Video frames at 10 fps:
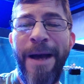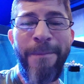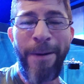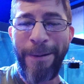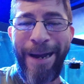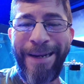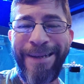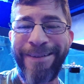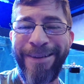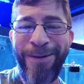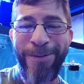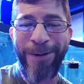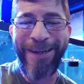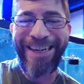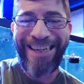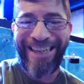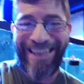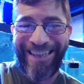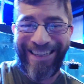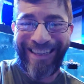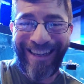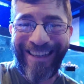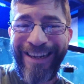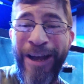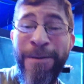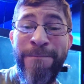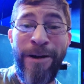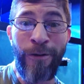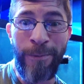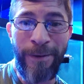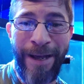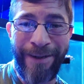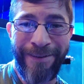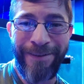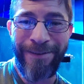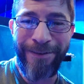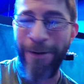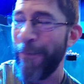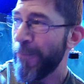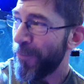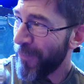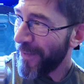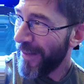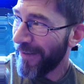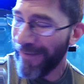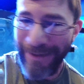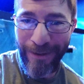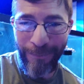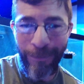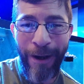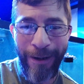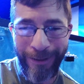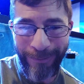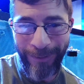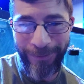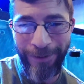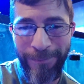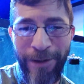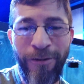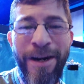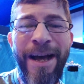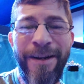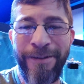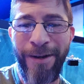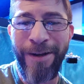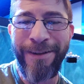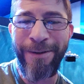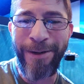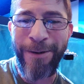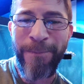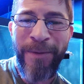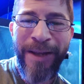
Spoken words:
I can't say the whole word. Metroplex. So that's the product we use. Metronidazole. There we go.